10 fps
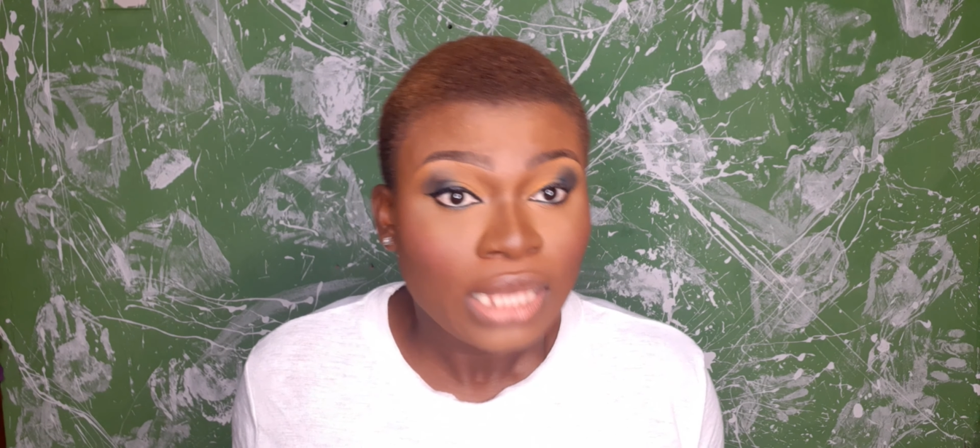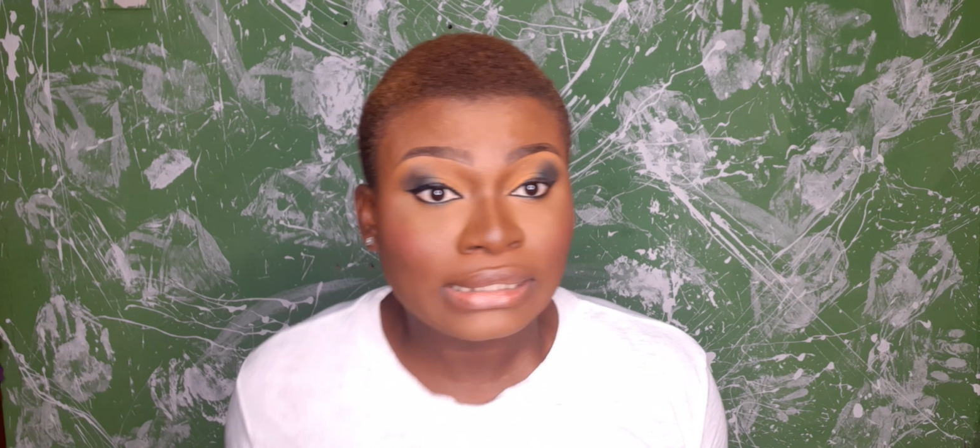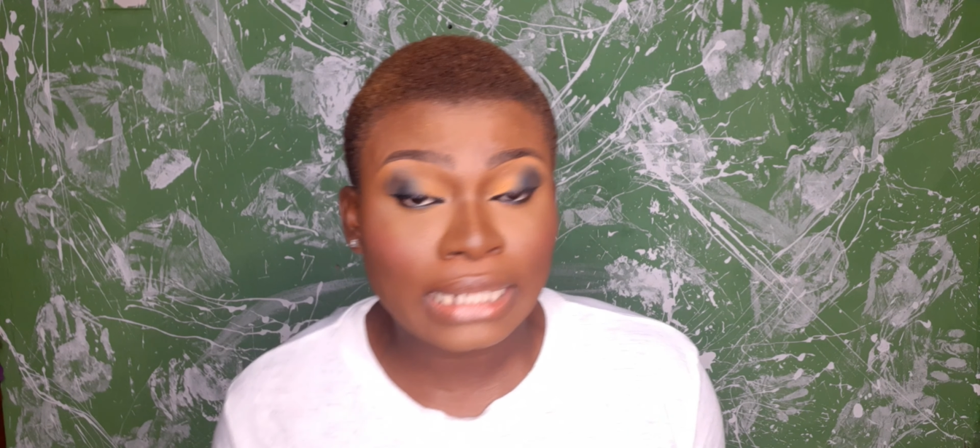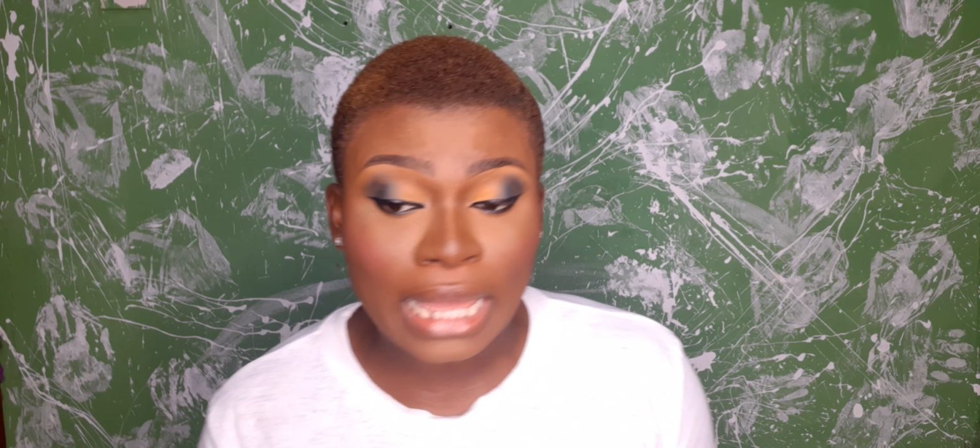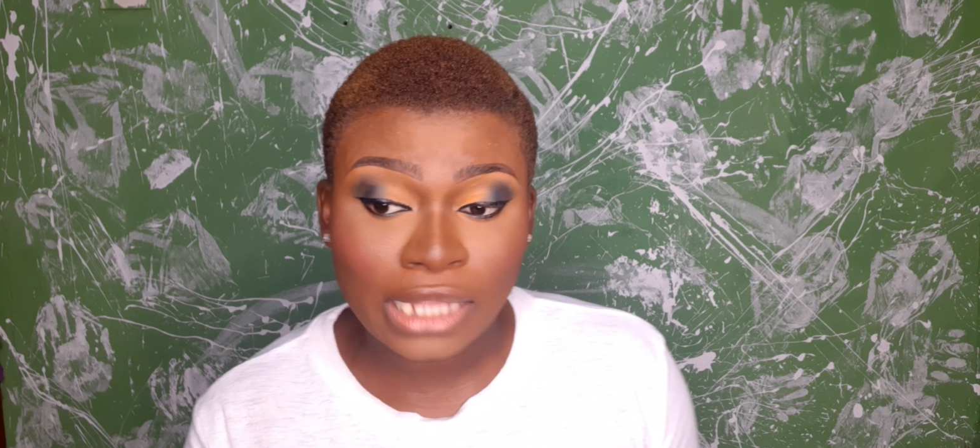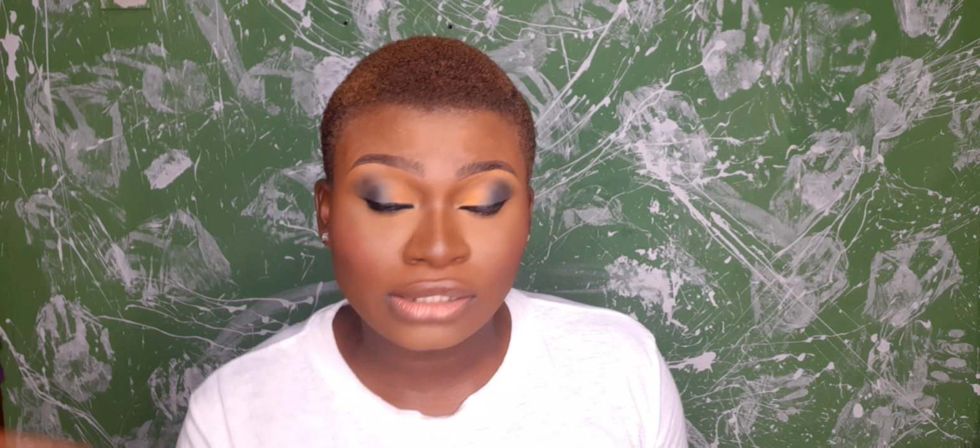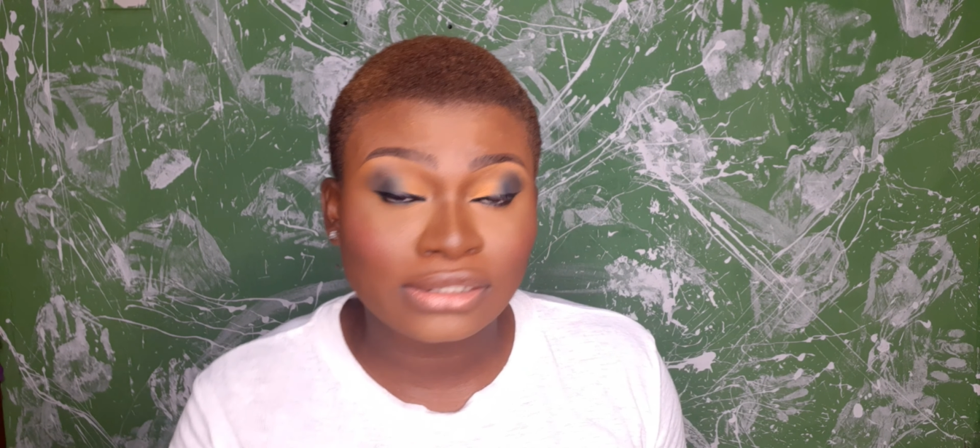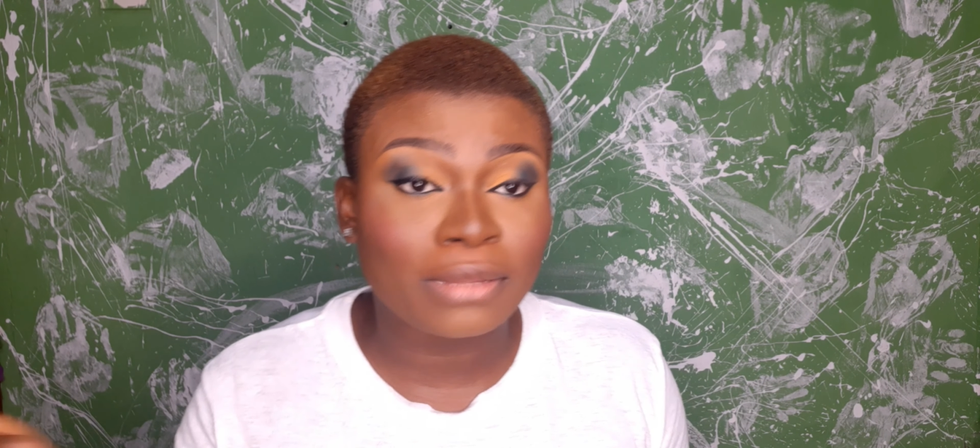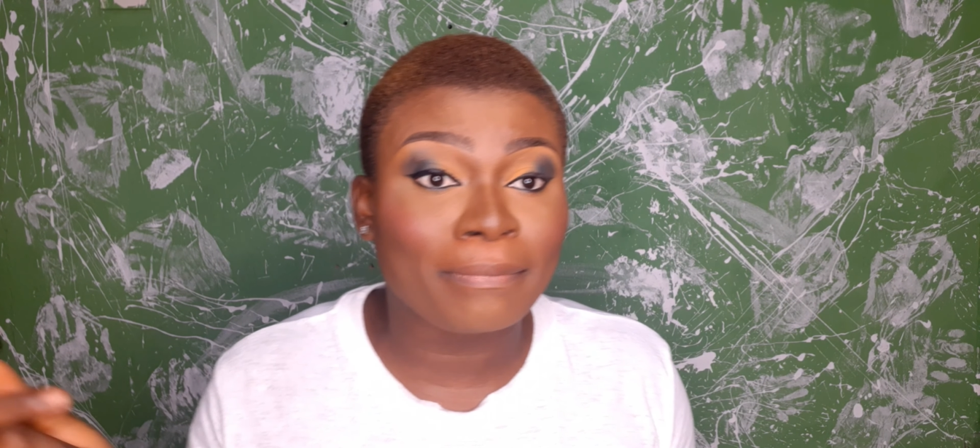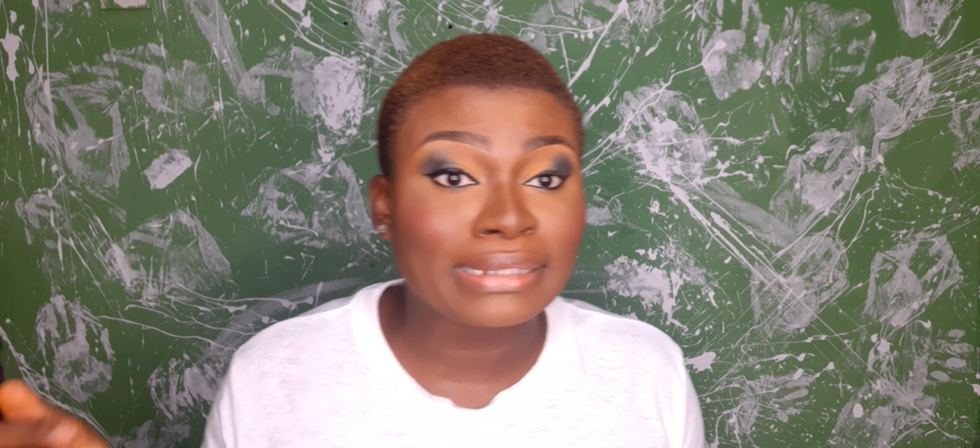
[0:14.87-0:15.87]
slaying
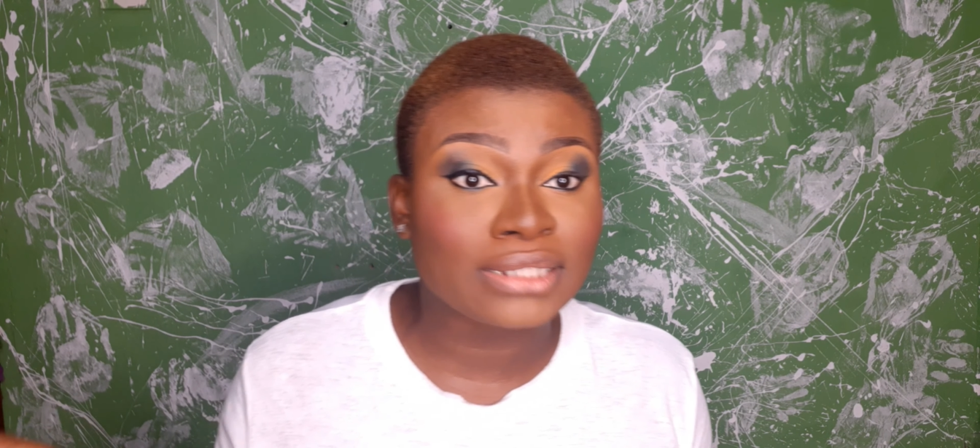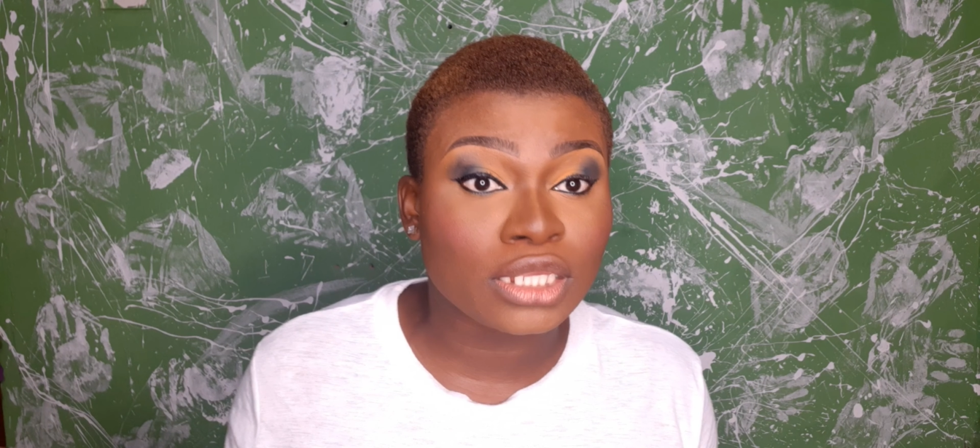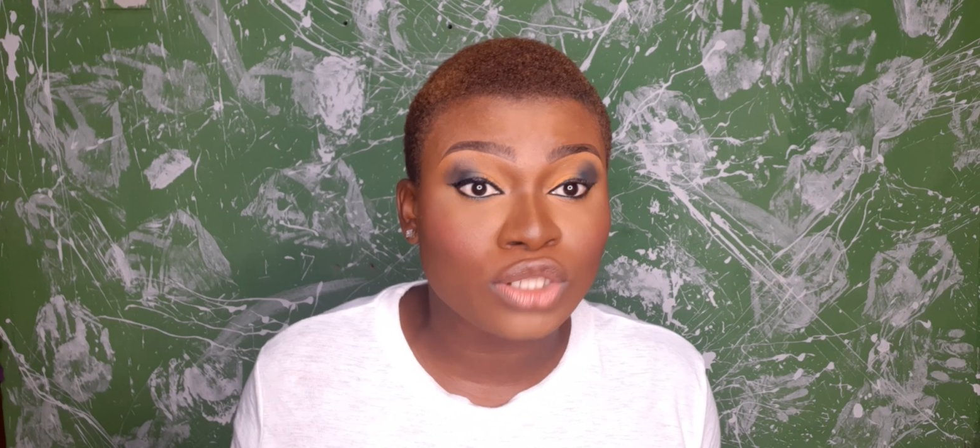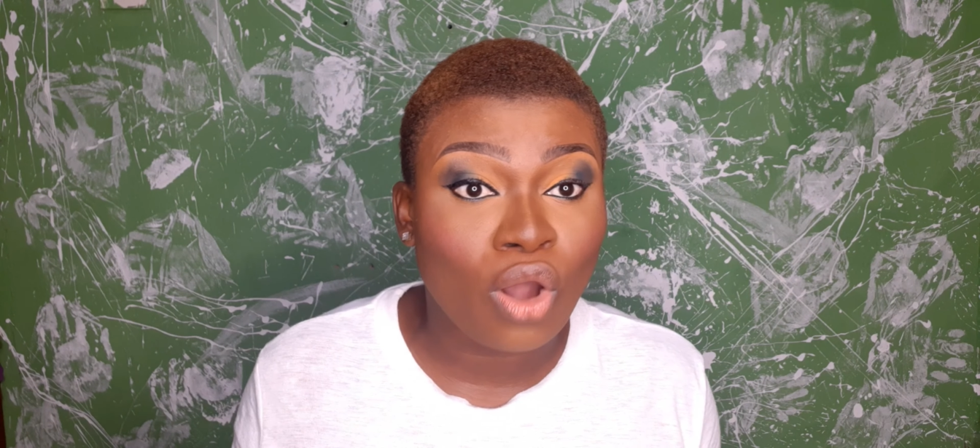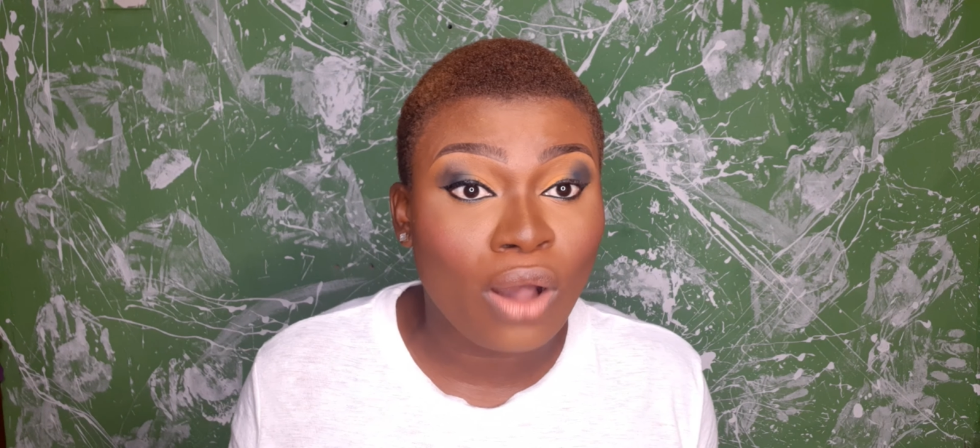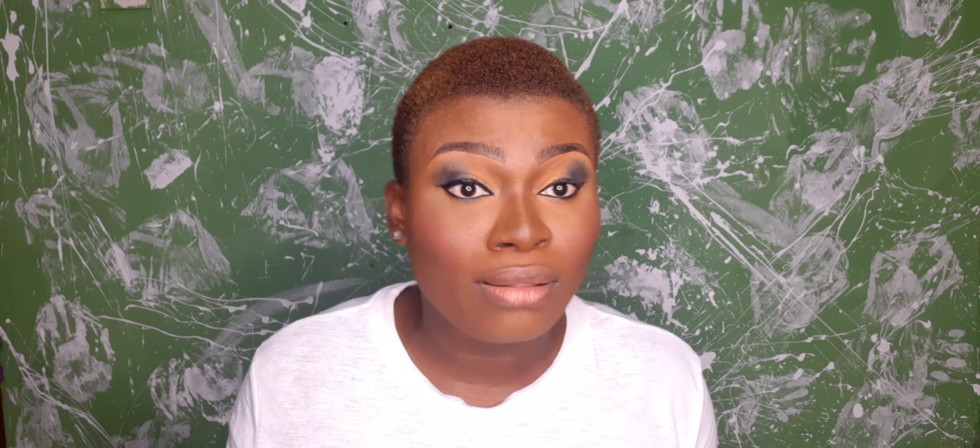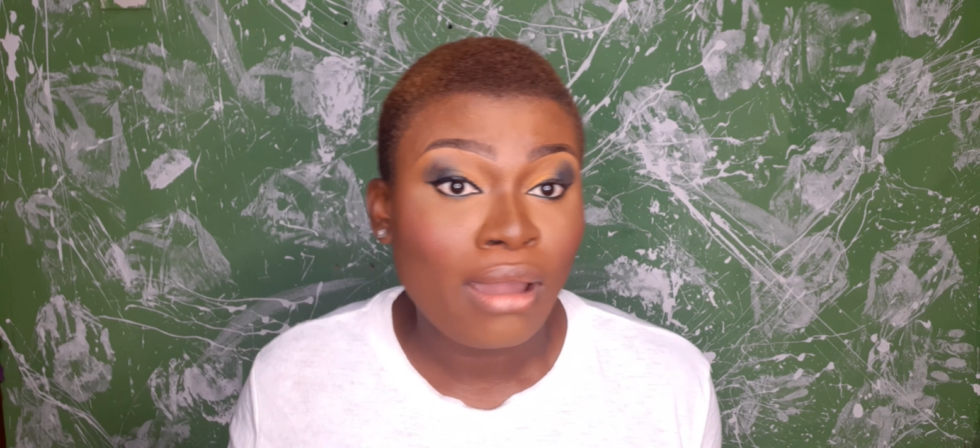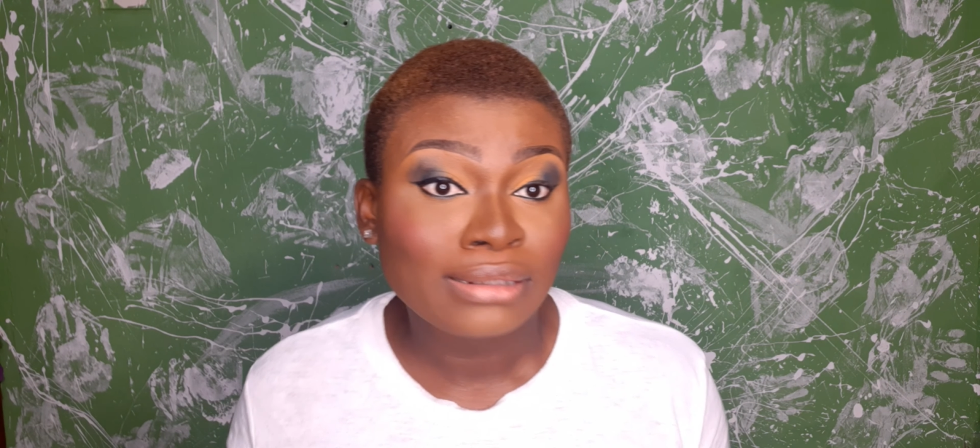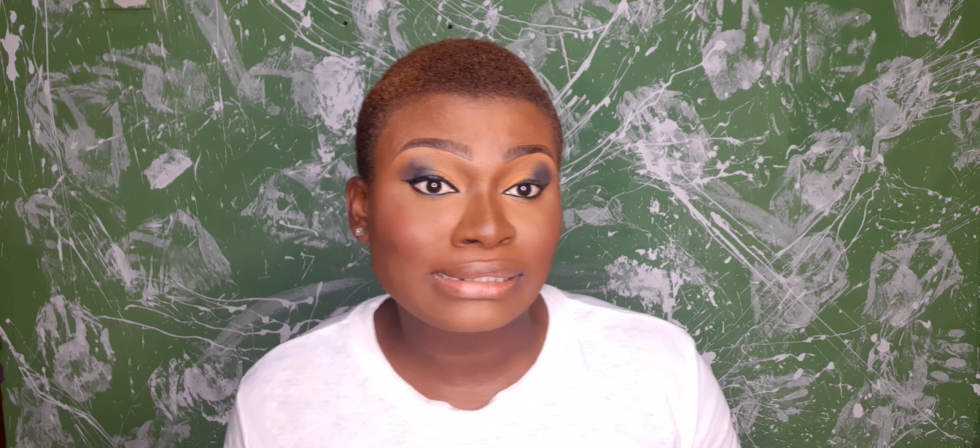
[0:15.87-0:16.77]
to the business hall,